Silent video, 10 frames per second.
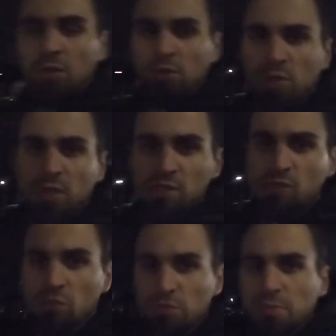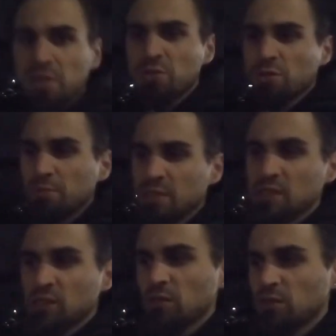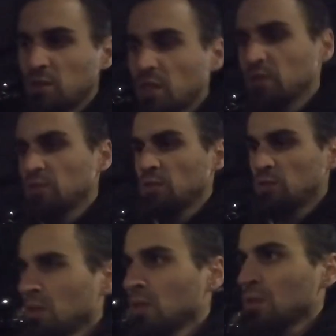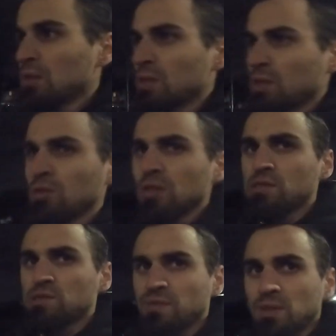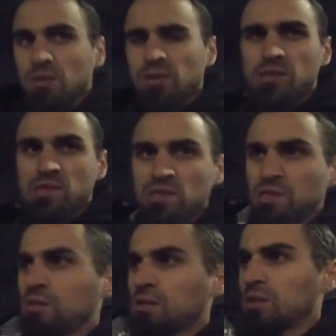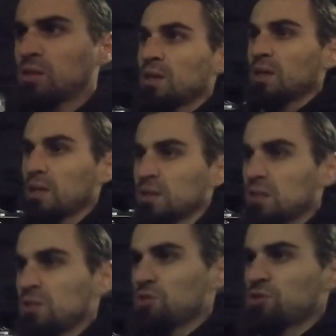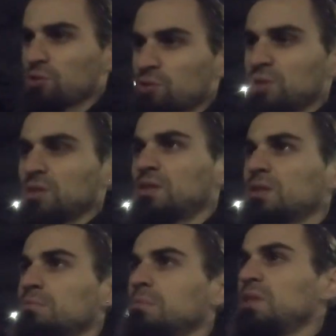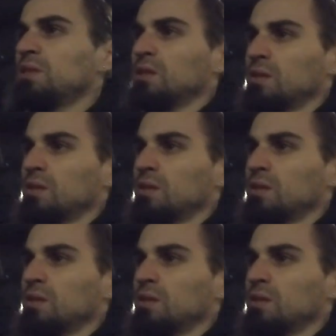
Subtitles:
Okay, so measurements are done, and now let's find a seat and enjoy the meal.